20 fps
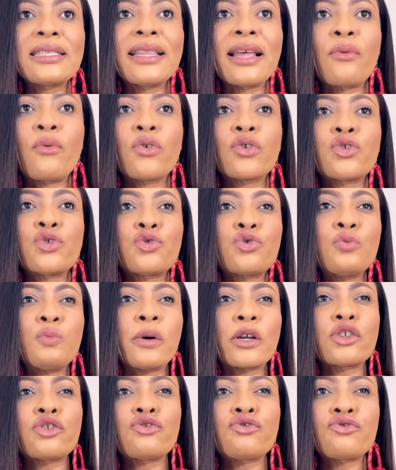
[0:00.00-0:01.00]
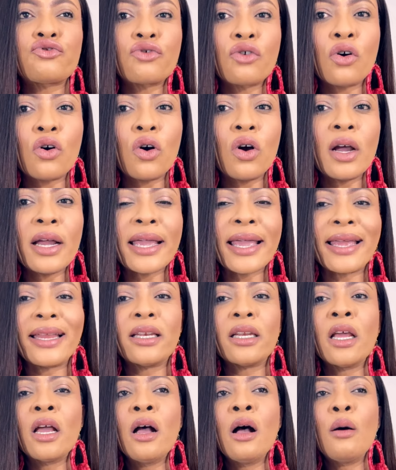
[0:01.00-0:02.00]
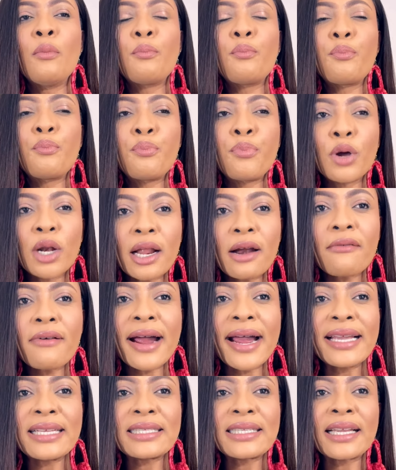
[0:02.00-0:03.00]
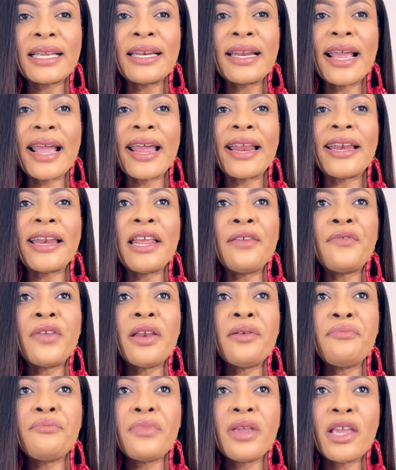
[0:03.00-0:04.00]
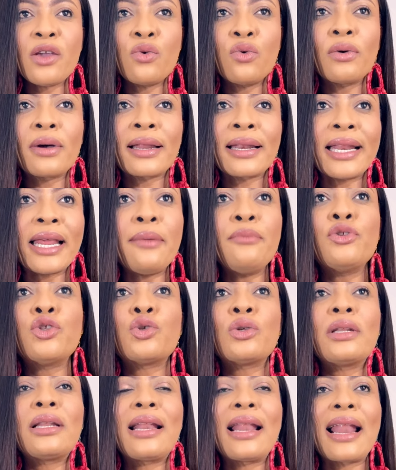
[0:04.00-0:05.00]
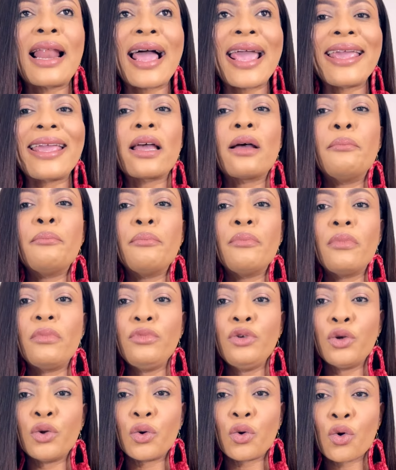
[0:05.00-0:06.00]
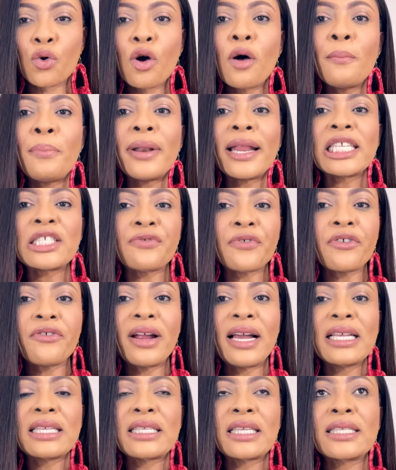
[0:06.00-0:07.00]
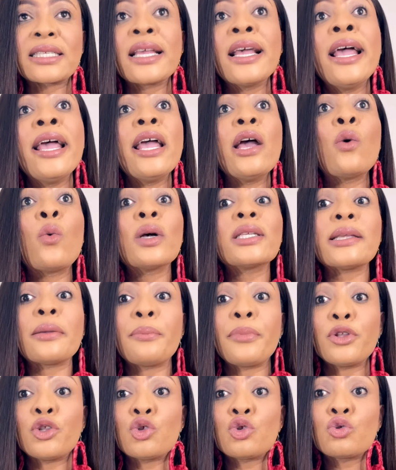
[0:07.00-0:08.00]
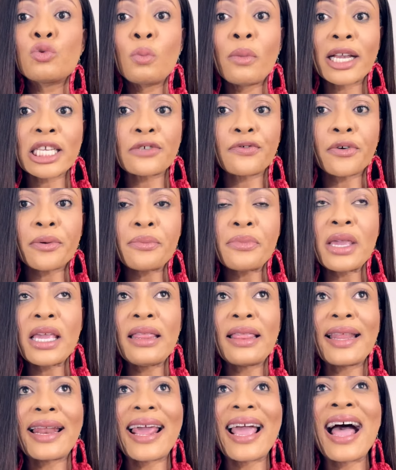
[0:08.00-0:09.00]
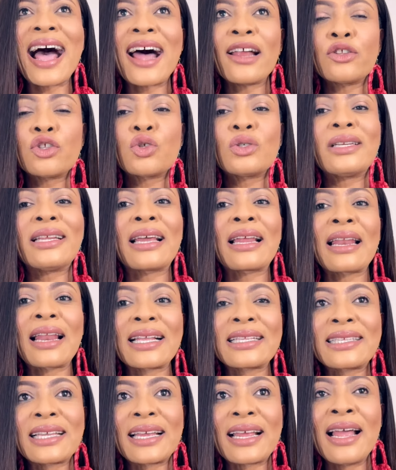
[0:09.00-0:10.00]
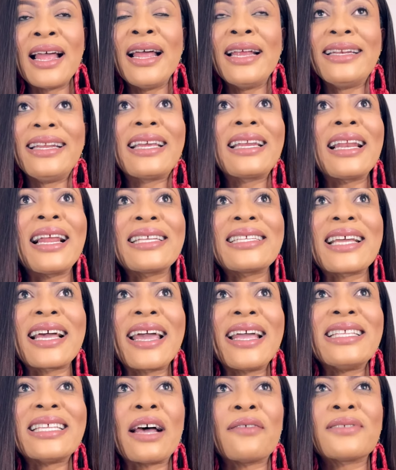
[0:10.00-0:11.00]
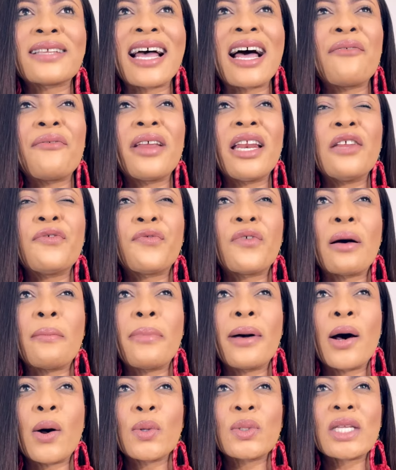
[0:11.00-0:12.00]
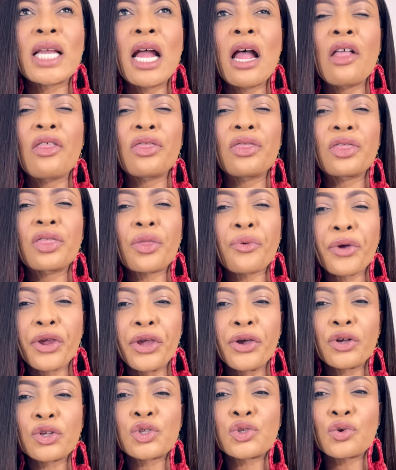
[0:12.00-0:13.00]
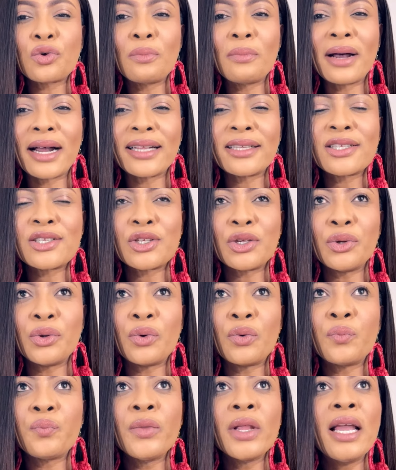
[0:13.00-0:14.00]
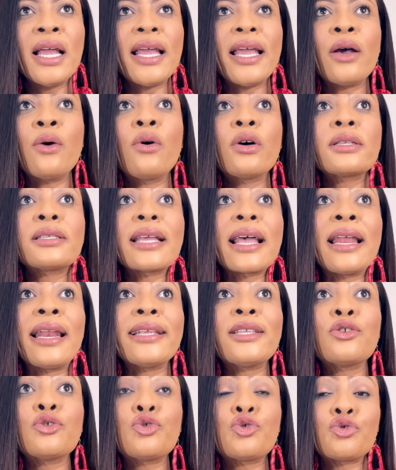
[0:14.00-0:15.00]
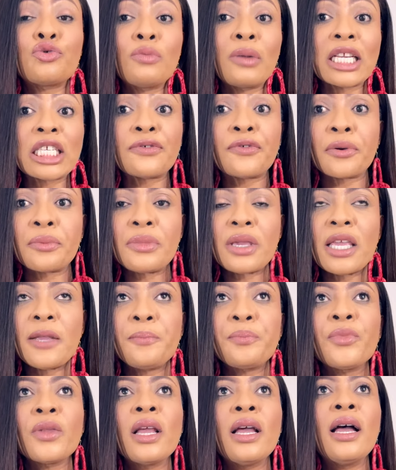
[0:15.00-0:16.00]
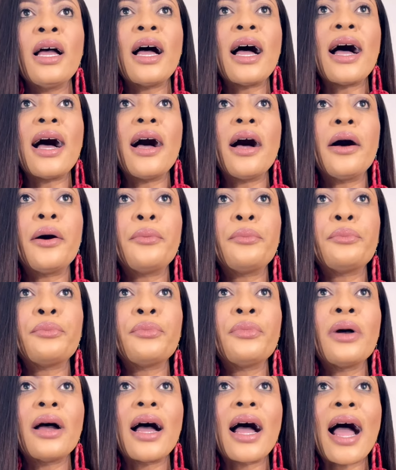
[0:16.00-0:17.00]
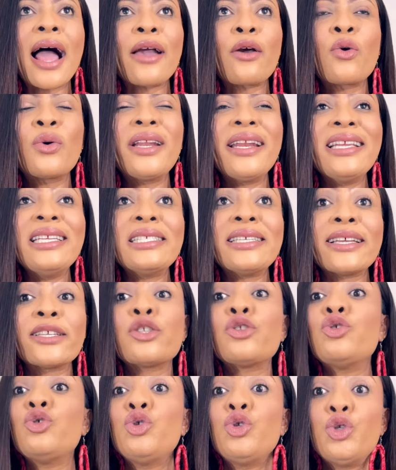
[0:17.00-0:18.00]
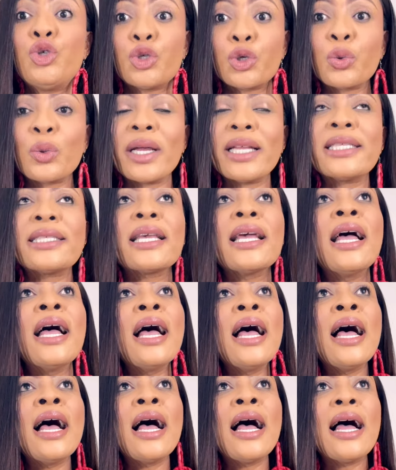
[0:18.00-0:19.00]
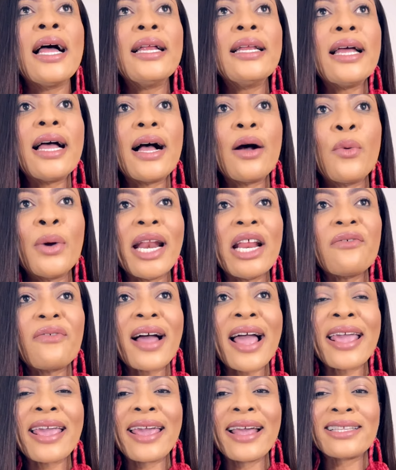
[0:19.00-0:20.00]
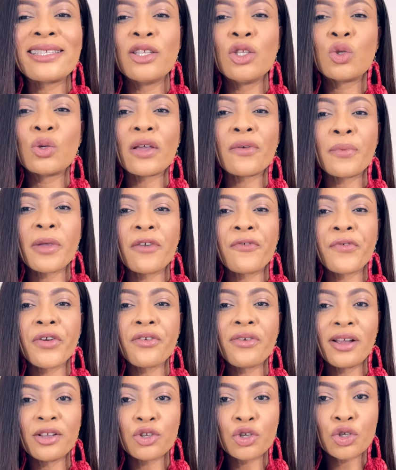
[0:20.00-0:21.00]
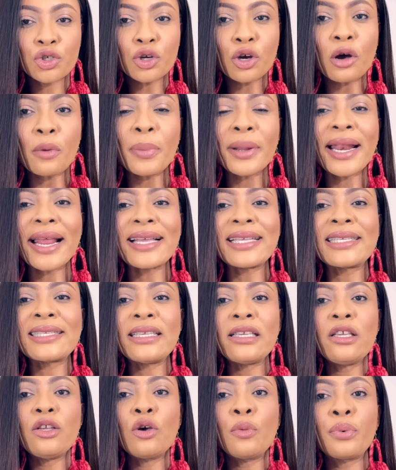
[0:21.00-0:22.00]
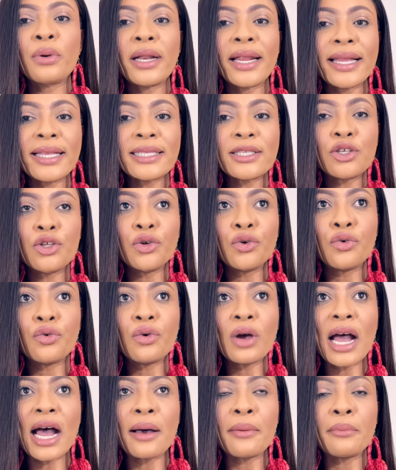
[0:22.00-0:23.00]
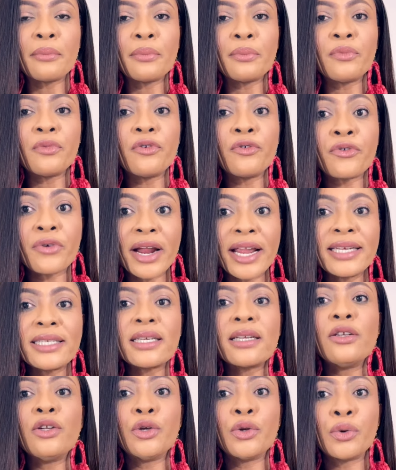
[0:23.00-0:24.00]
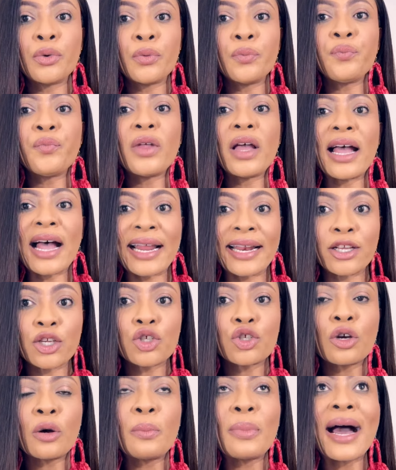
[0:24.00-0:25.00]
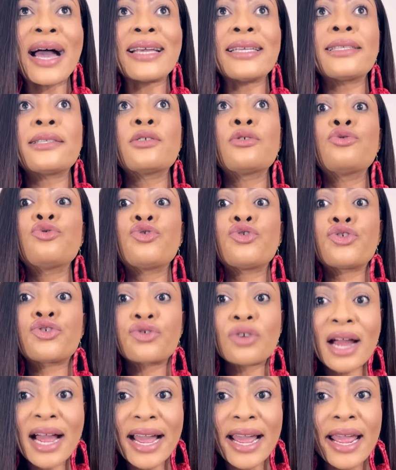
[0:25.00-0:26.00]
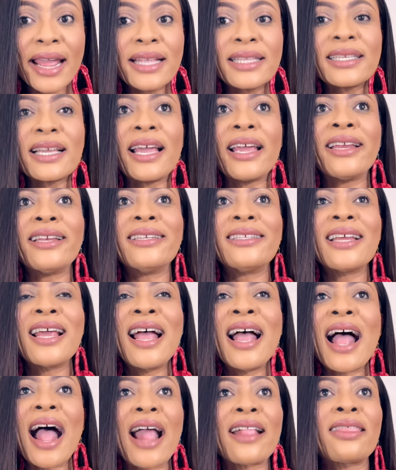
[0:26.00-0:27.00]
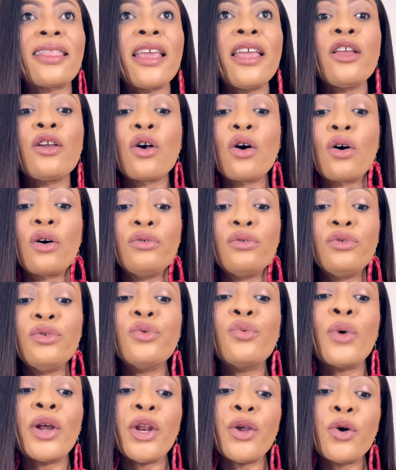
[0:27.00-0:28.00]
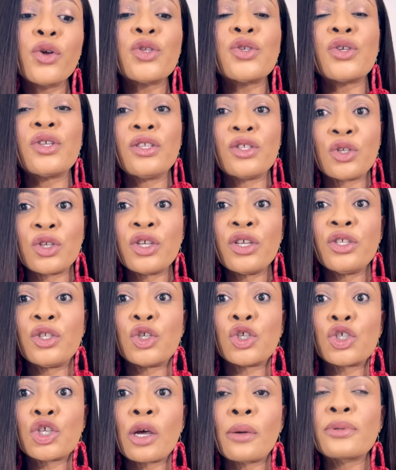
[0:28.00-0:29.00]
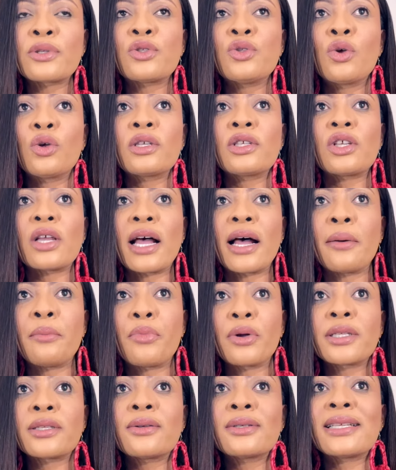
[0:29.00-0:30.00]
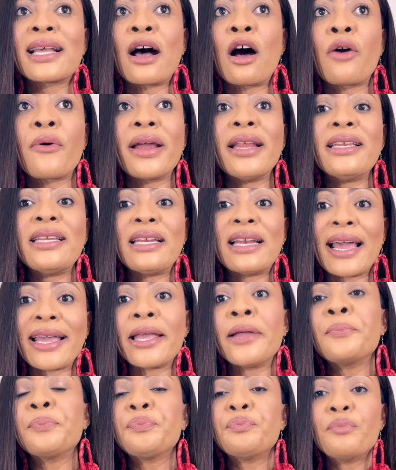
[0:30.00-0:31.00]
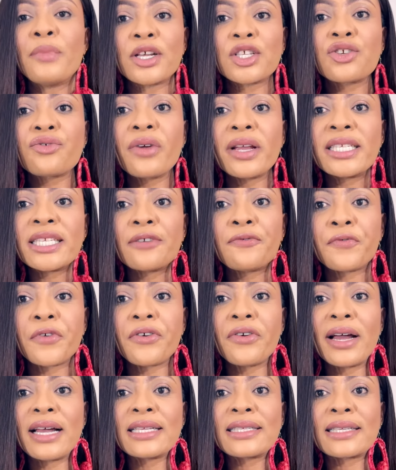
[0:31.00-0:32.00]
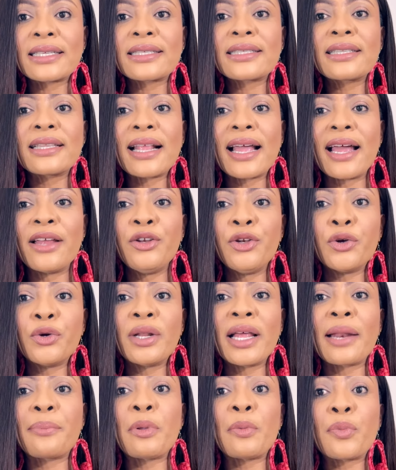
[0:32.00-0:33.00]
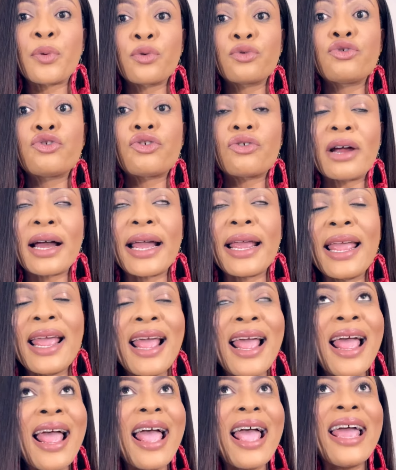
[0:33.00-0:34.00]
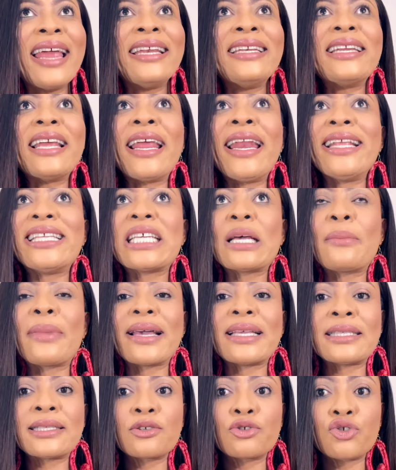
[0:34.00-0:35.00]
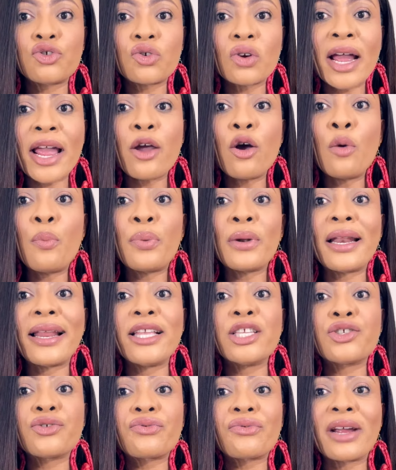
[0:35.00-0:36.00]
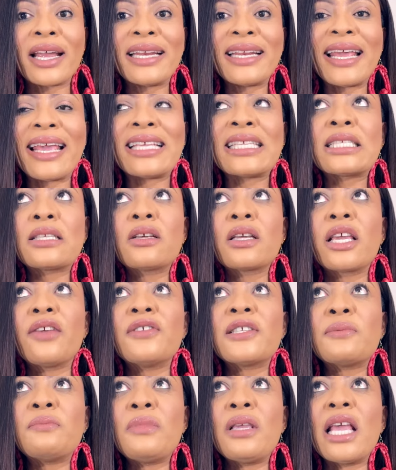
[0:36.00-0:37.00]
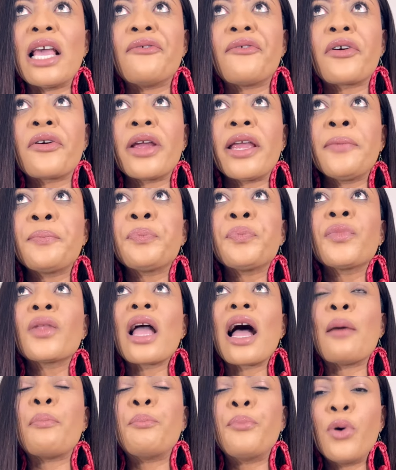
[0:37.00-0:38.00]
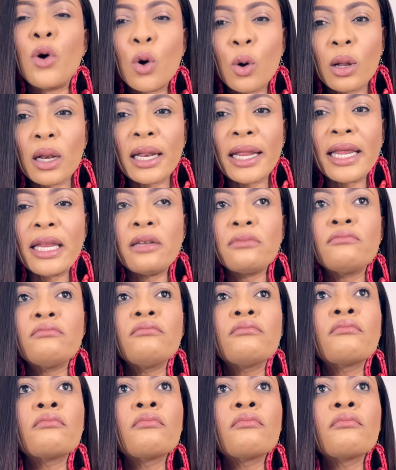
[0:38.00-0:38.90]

that was super strong and polarizing, and even me, who claimed to like, you know, complex fragrances, it was a bit too much for me that I had to declutter it after having it for about 3 or so months, you know. It was a little too much for me. I couldn't just do it. Whenever I get into a fragrance shop and I see Opulent, you know, red, you know, at the shop, I still try it. And I think when you go into shops, those bottles are already like macerated fragrances, you know, that people try. And anytime I still try Opulent Red, it still gives me a very appalling,